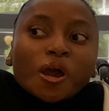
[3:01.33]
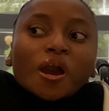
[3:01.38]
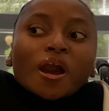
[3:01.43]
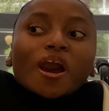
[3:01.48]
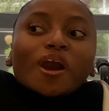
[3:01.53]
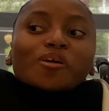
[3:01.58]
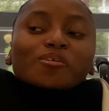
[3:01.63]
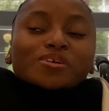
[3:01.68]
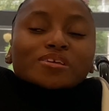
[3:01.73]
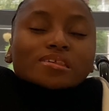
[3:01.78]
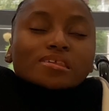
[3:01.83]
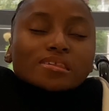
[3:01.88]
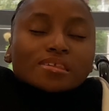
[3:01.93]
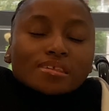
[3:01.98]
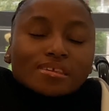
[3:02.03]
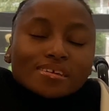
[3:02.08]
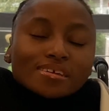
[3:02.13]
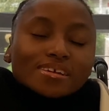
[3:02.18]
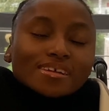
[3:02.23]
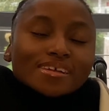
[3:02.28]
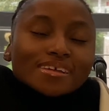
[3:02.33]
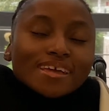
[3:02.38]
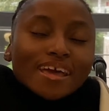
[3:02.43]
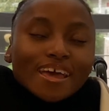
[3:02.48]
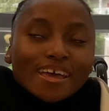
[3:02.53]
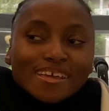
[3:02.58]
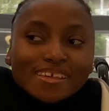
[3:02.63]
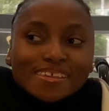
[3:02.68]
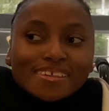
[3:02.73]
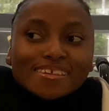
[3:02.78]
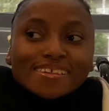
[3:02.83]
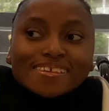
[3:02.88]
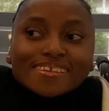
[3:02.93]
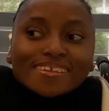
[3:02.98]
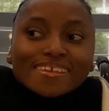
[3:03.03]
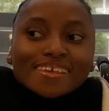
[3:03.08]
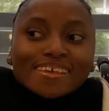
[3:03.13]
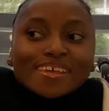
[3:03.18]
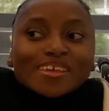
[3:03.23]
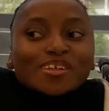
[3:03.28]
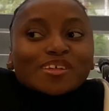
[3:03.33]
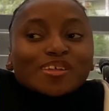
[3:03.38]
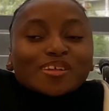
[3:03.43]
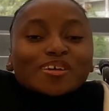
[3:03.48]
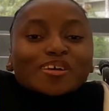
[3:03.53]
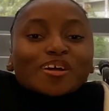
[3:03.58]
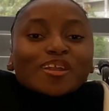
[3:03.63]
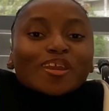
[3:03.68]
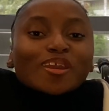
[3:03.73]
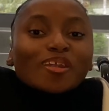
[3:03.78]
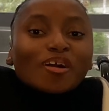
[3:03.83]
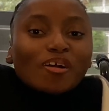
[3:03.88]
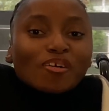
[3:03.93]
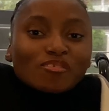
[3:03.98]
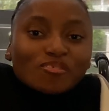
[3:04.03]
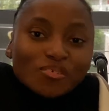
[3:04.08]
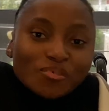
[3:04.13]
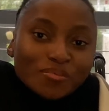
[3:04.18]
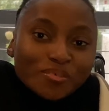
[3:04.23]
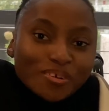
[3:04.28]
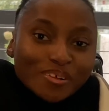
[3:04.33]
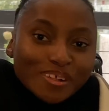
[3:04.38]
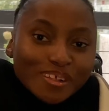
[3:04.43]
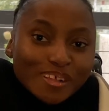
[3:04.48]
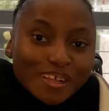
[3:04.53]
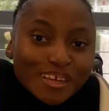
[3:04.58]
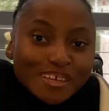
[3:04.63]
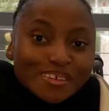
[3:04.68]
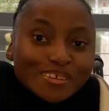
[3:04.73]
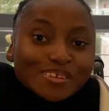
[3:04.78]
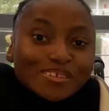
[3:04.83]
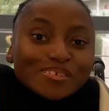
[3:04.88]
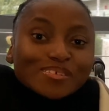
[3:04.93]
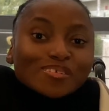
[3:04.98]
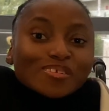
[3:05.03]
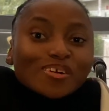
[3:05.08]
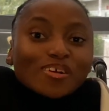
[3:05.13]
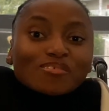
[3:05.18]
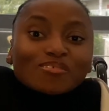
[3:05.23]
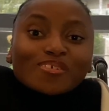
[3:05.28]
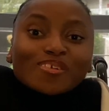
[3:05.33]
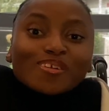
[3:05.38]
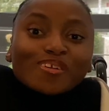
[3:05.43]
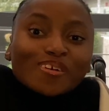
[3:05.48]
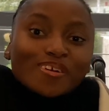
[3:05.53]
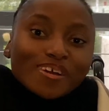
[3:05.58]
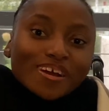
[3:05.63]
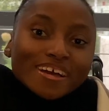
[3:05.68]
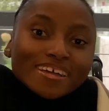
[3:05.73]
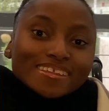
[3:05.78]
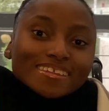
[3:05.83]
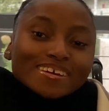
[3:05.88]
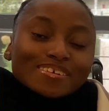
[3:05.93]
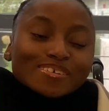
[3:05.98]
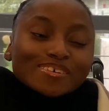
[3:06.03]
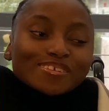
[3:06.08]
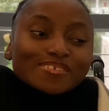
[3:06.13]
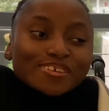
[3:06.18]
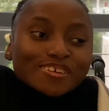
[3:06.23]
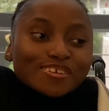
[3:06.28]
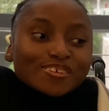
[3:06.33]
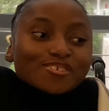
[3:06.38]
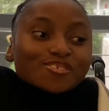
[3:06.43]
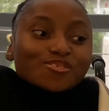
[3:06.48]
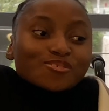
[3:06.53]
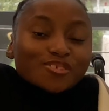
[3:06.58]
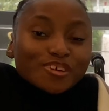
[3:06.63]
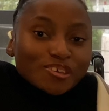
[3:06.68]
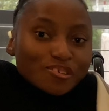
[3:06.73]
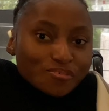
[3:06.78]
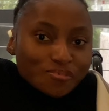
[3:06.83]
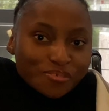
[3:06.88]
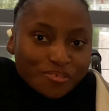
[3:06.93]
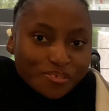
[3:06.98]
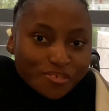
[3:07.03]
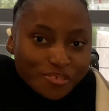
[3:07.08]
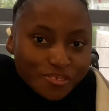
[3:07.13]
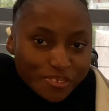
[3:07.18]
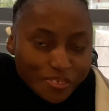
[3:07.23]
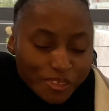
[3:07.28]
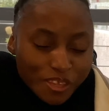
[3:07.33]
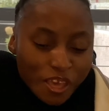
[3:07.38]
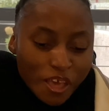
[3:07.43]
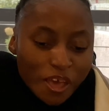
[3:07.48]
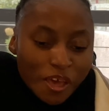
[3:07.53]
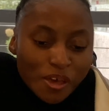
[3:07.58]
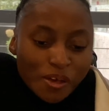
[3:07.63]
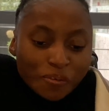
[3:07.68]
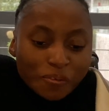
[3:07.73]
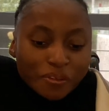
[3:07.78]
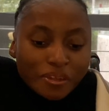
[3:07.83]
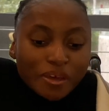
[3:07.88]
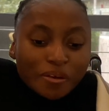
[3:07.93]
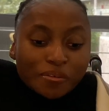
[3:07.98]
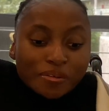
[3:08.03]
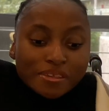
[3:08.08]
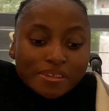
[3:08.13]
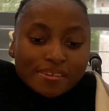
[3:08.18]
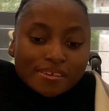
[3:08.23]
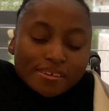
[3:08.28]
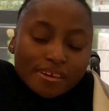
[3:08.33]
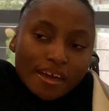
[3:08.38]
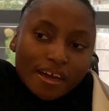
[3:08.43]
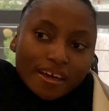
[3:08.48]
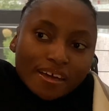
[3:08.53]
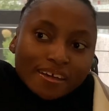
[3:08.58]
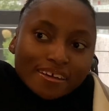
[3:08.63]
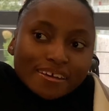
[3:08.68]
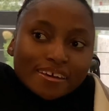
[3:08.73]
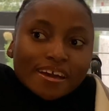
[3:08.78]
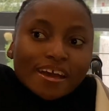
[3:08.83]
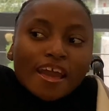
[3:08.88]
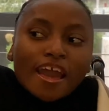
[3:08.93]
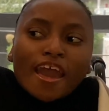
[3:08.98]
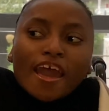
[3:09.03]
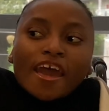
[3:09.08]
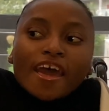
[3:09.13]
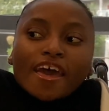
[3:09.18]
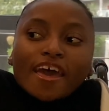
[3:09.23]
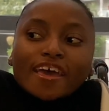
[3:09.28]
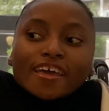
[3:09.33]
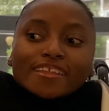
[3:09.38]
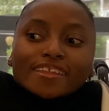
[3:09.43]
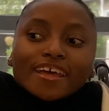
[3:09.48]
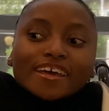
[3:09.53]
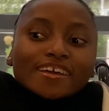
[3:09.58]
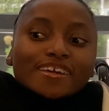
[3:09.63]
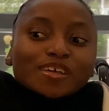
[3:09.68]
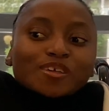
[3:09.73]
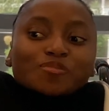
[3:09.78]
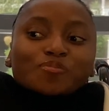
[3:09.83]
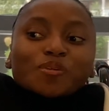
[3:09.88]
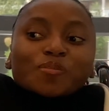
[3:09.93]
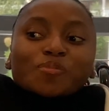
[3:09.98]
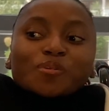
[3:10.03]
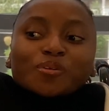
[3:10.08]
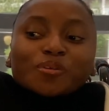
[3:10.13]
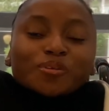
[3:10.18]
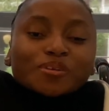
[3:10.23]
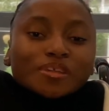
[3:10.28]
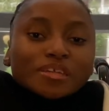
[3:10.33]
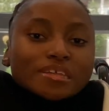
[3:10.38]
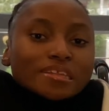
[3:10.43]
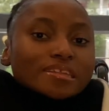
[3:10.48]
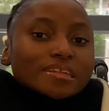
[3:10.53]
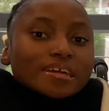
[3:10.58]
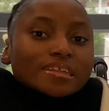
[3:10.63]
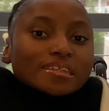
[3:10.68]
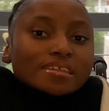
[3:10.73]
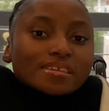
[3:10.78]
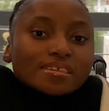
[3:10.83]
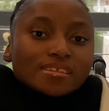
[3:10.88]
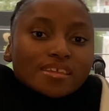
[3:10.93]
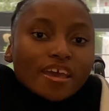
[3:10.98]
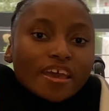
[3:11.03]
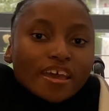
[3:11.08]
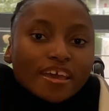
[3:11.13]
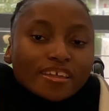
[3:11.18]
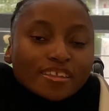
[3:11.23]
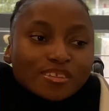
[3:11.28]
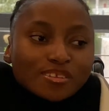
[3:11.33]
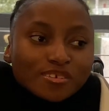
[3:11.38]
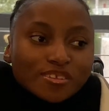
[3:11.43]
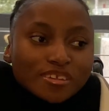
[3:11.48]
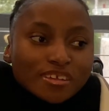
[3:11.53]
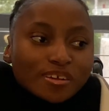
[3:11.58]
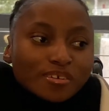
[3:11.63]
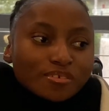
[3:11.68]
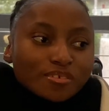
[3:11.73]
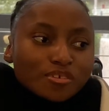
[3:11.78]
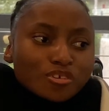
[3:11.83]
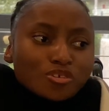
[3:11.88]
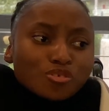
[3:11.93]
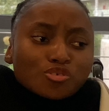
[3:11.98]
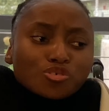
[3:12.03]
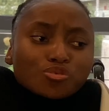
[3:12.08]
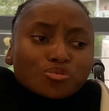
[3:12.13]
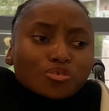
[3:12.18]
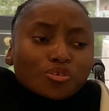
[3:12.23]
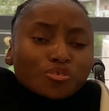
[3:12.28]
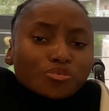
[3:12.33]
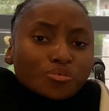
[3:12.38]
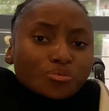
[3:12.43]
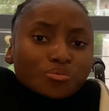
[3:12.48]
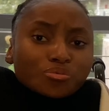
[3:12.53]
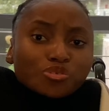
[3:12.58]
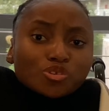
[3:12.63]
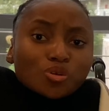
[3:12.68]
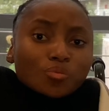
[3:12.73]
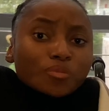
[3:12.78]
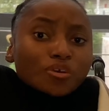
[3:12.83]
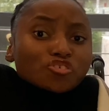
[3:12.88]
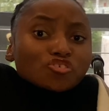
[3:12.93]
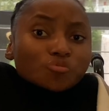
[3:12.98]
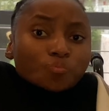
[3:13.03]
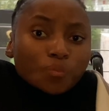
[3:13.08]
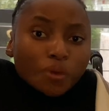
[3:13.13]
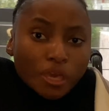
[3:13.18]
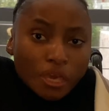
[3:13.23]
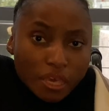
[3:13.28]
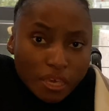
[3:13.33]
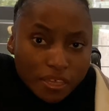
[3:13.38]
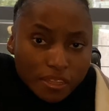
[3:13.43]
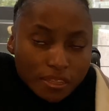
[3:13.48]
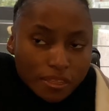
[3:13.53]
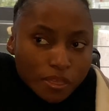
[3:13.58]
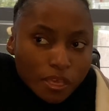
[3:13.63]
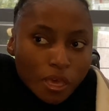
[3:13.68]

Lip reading: I was still as laughable. I used to laugh a lot. I was very joyful when I was young, and like people couldn't understand because I used to go through so much pain.